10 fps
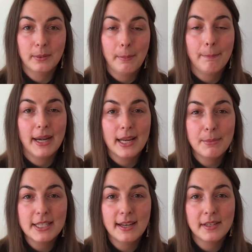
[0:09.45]
My name is
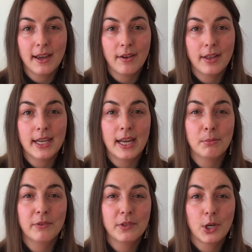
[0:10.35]
Danielle and I am a
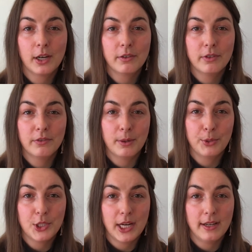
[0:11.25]
photographer from
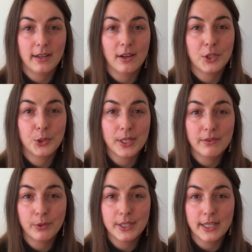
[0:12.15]
Regina on Treaty
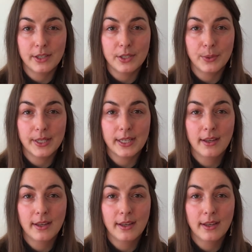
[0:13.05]
4 territory,